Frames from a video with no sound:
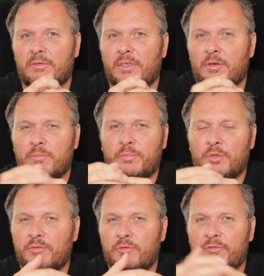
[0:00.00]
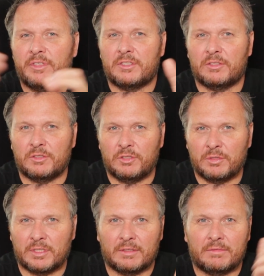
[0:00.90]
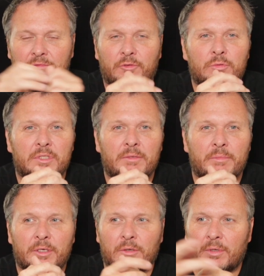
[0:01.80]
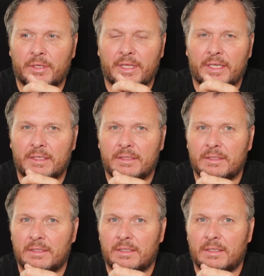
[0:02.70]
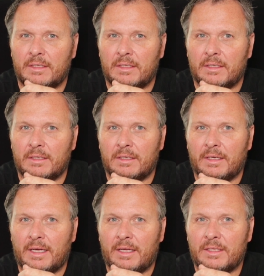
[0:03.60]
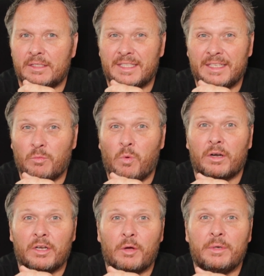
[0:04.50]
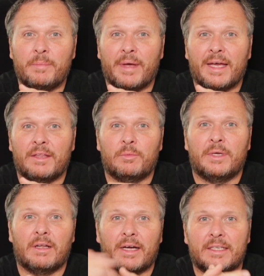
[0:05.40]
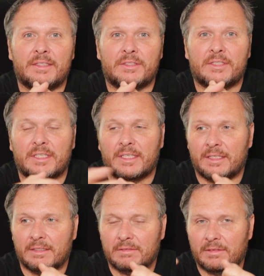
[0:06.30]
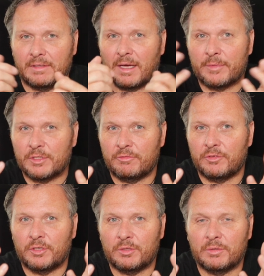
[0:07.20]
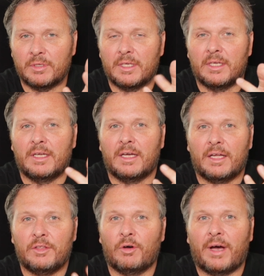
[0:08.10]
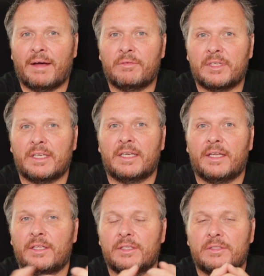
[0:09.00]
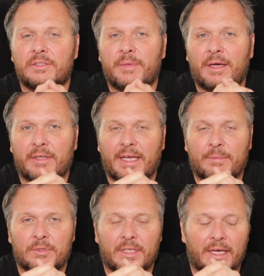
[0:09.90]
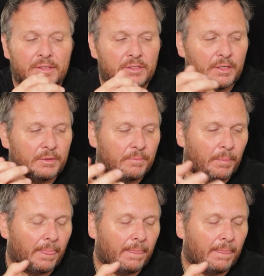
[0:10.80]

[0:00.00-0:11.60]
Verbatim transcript: you know beautiful vistas using a 14 mil and then see the one and only bear that we're likely to see come into view and not have the gear to be able to capture that. So